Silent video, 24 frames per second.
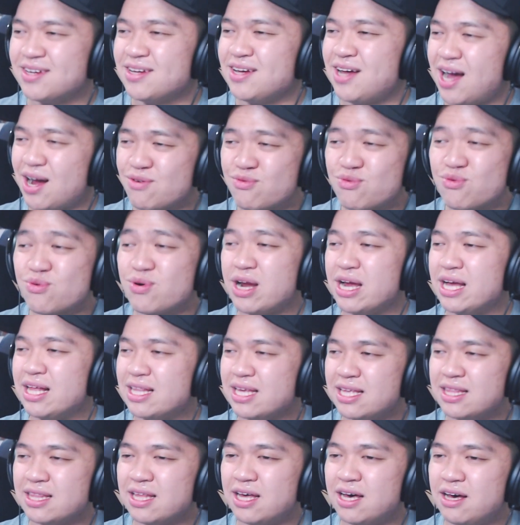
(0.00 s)
I
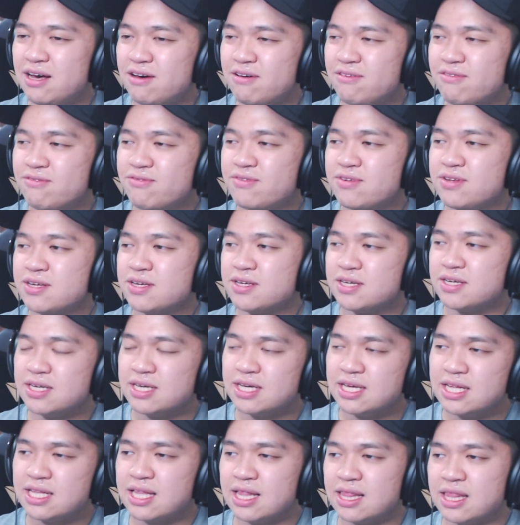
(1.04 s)
really loved
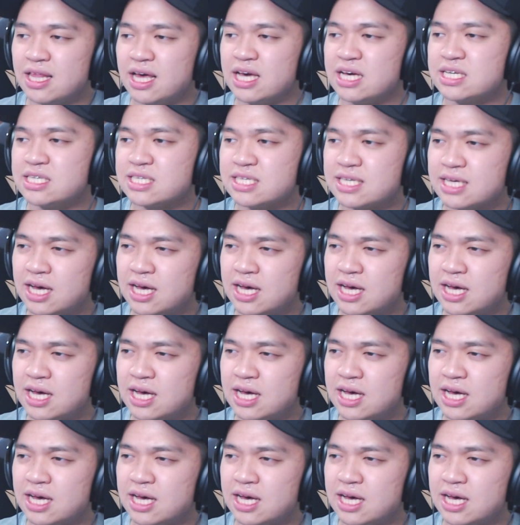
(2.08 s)
the likes